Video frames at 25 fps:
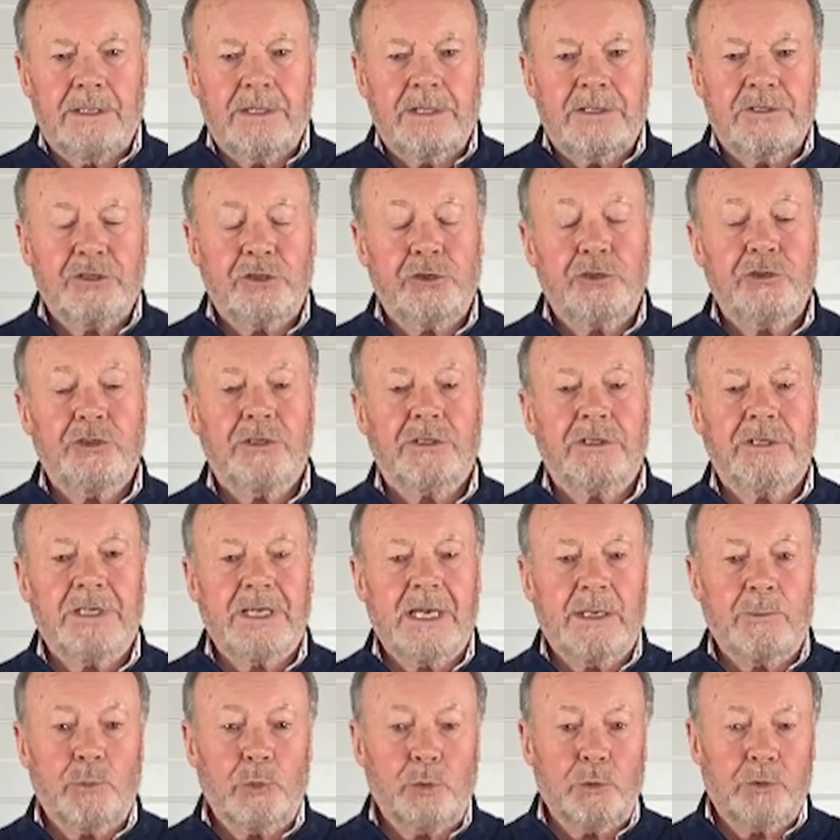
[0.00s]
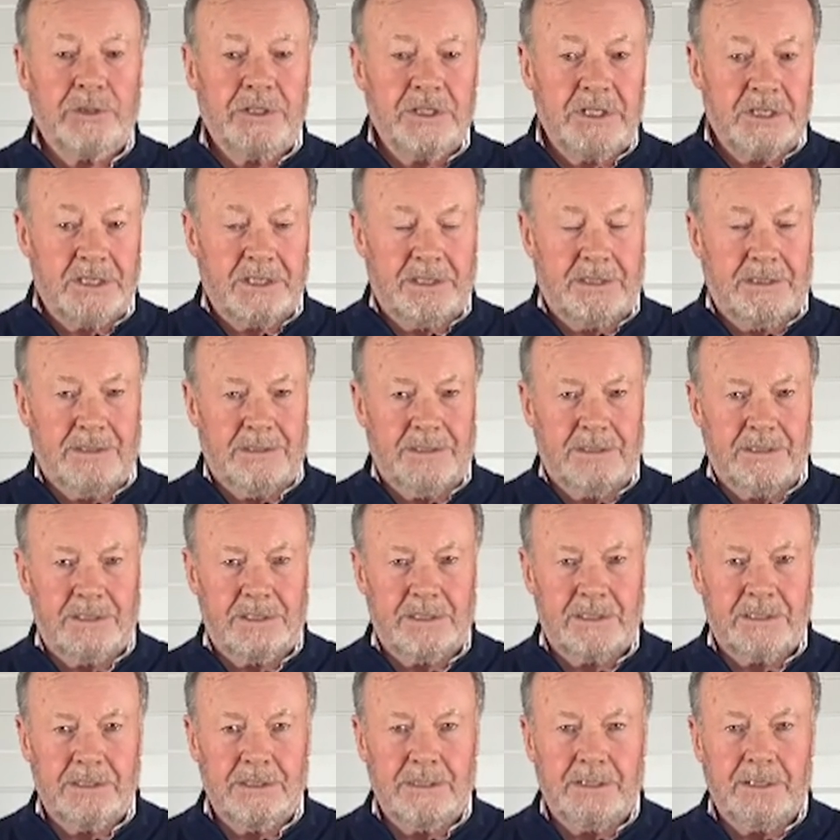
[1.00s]
So you're gonna get more
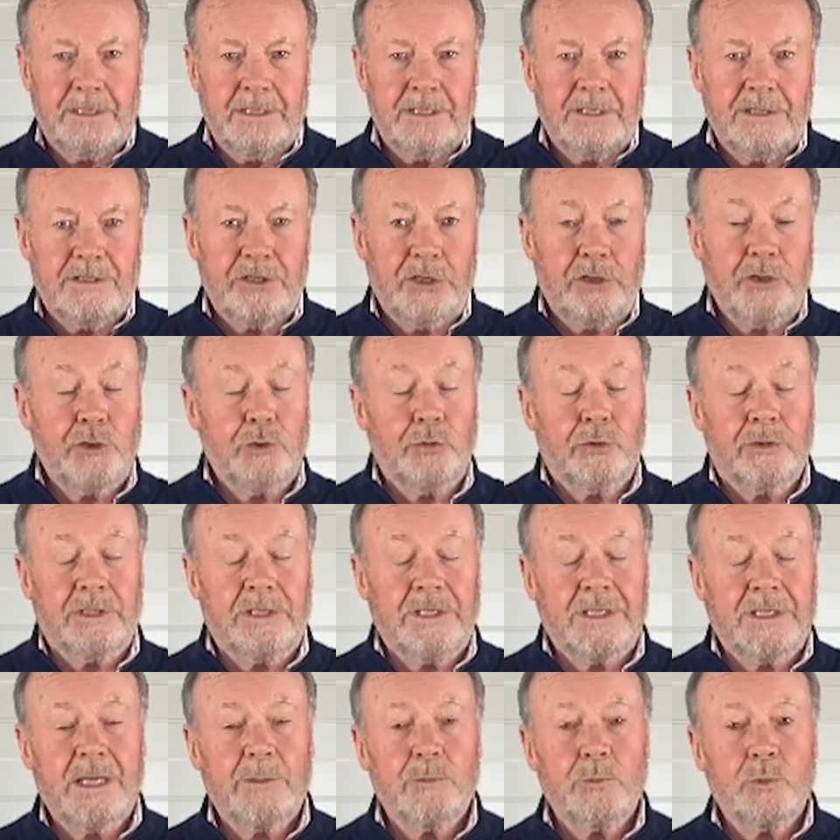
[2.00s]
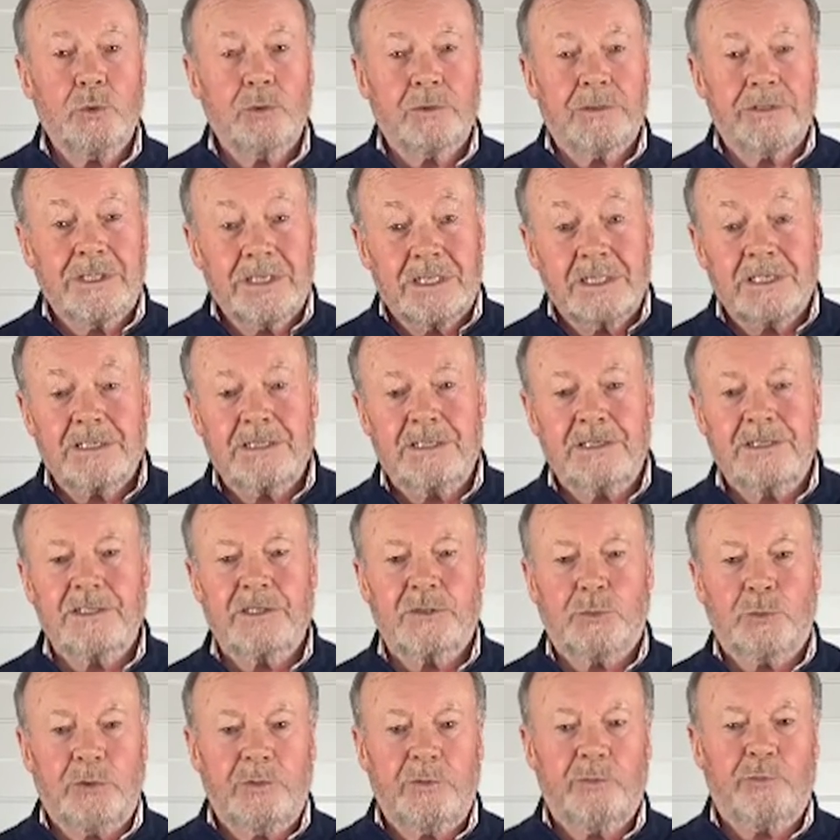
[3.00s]
distance. So you're going to get more
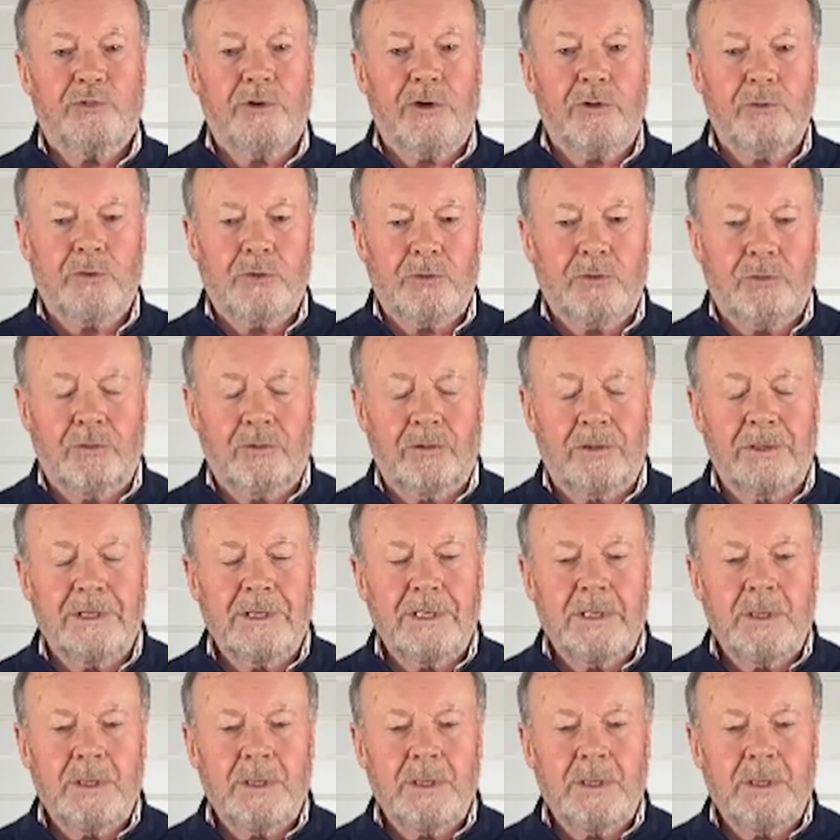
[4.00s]
distance with Procore.